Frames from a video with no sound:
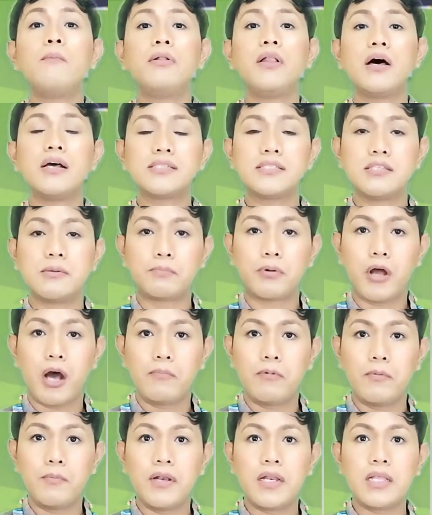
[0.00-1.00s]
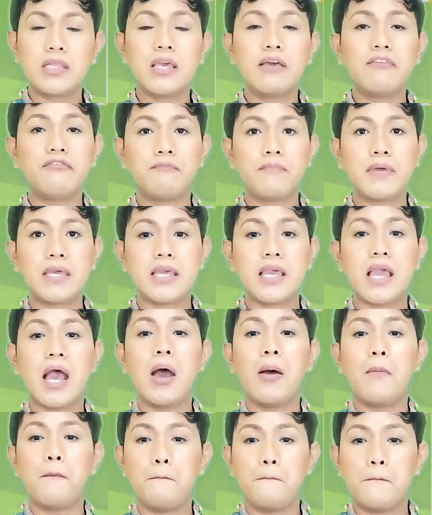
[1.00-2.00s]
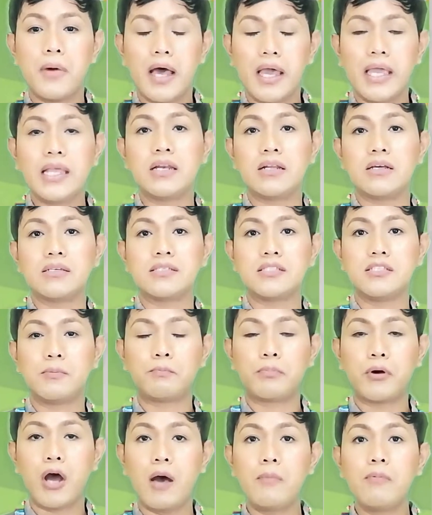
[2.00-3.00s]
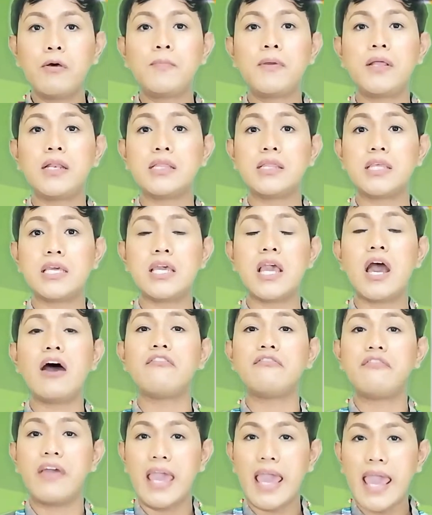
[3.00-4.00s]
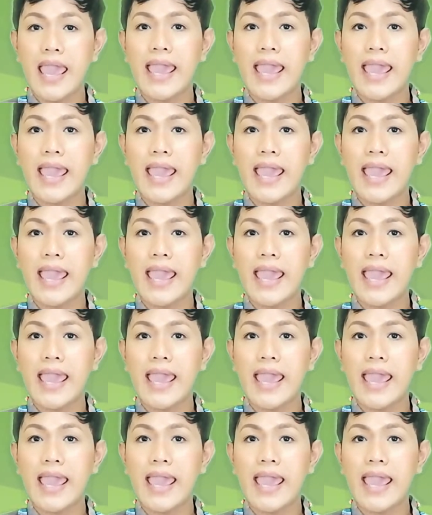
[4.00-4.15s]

plus the probability of B minus the probability of